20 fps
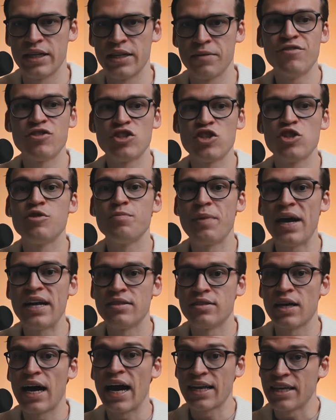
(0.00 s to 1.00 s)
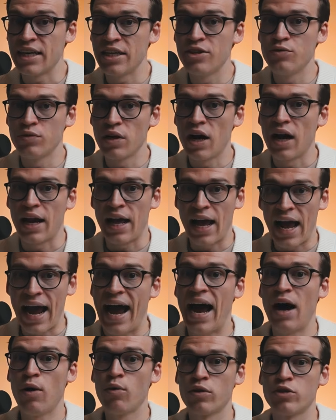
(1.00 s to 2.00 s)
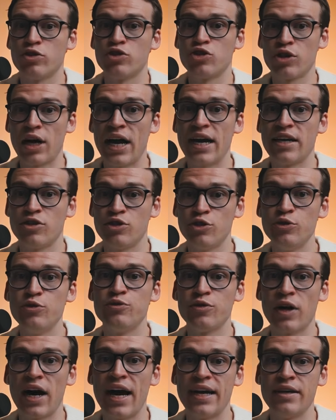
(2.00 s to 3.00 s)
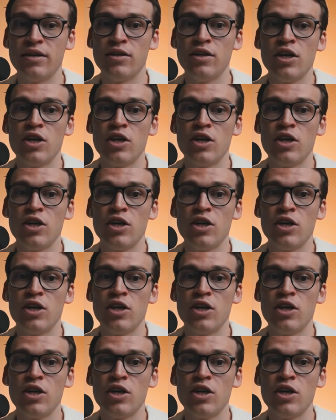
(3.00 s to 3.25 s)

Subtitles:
I've spent, I kid you not, hours trying to find